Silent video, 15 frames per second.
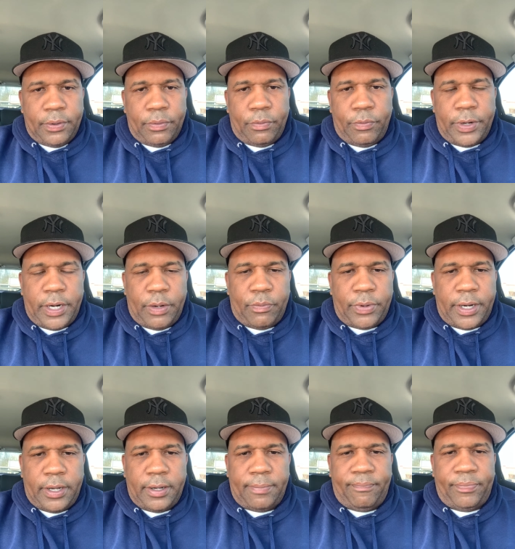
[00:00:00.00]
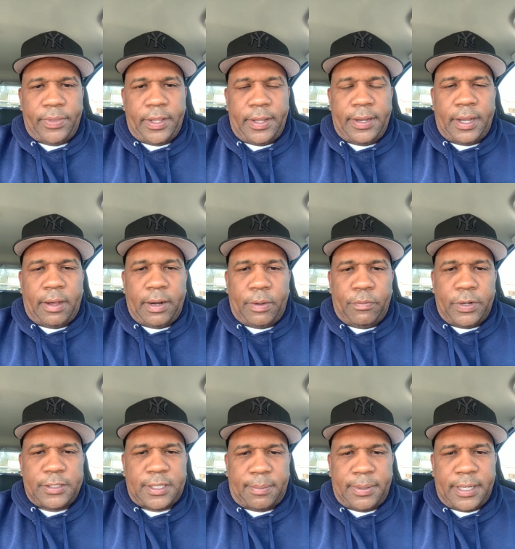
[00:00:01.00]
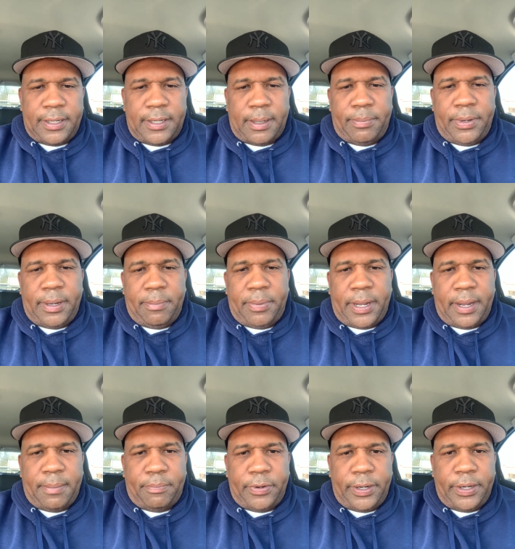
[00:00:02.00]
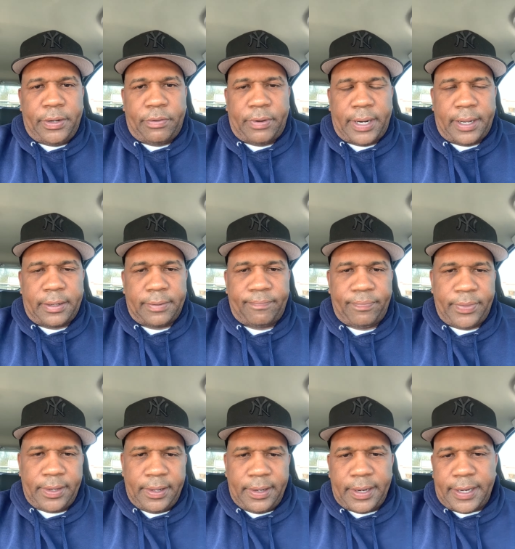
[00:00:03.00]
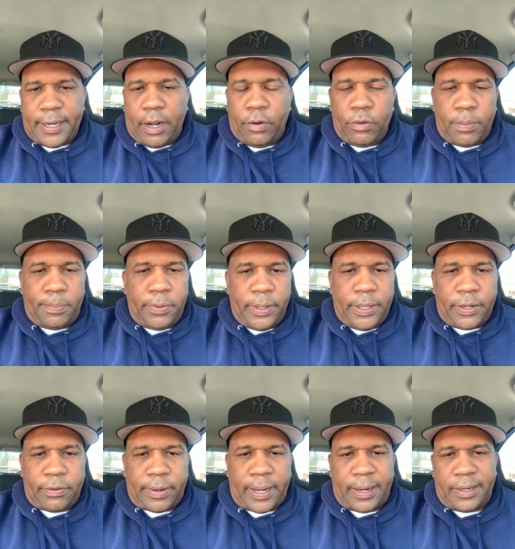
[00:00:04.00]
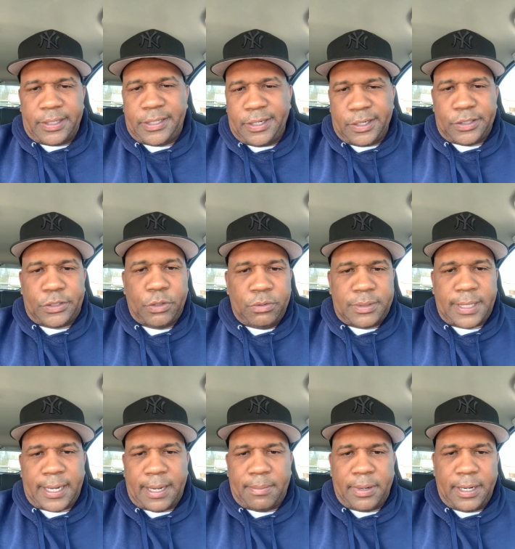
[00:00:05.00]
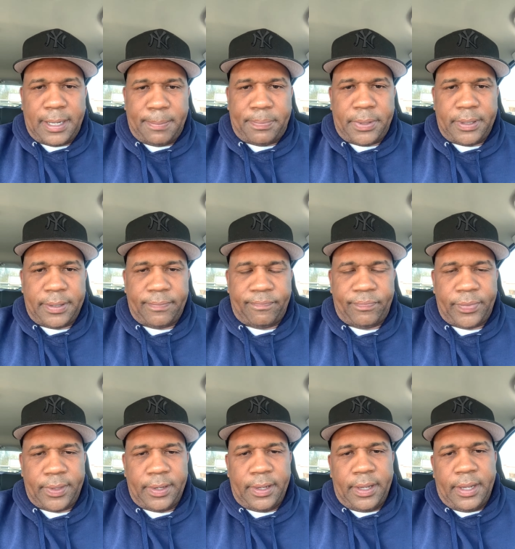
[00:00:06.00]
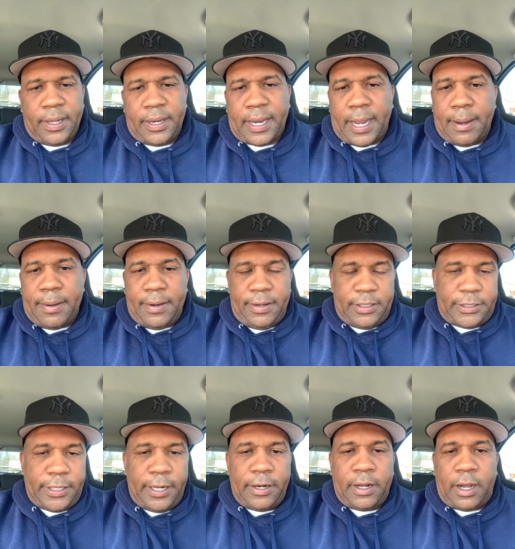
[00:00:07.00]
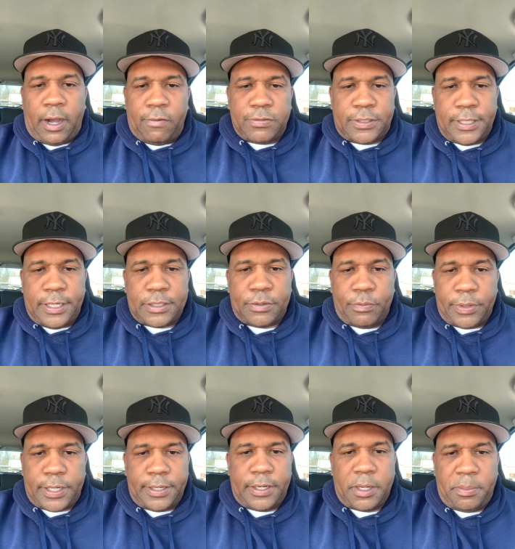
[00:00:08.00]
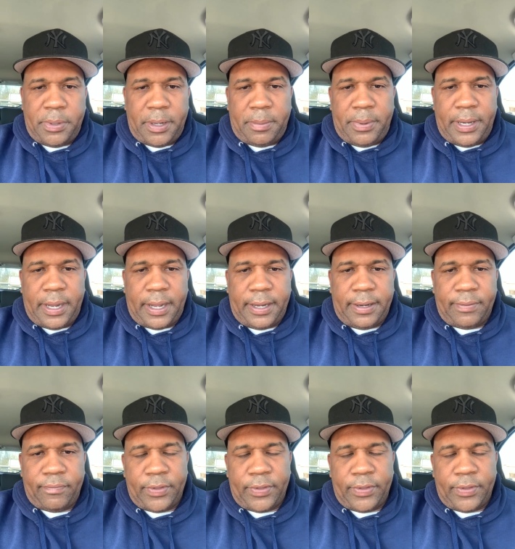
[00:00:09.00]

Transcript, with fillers: What up, what up? Hey, y'all, I want to talk about the WNBA and Brittney Griner. Now, y'all know Brittney Griner, she a two-time Olympian. Now, she in her off season with the WNBA.